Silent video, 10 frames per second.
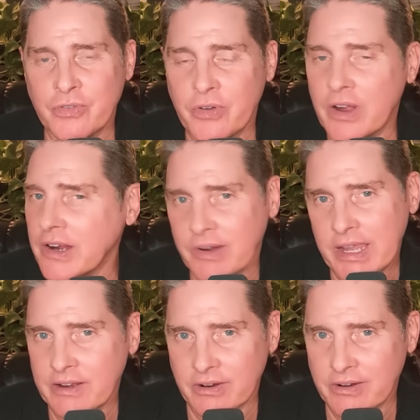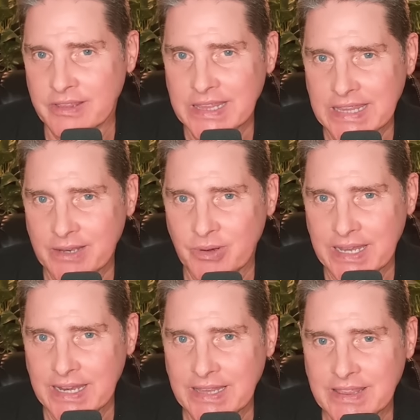far greater than
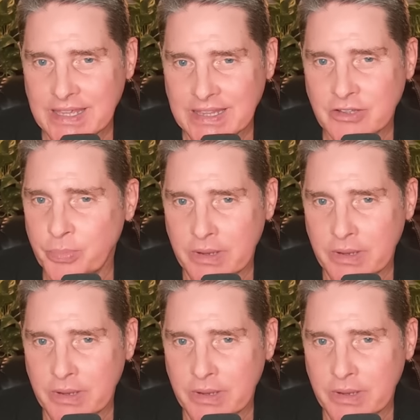anything that's, right.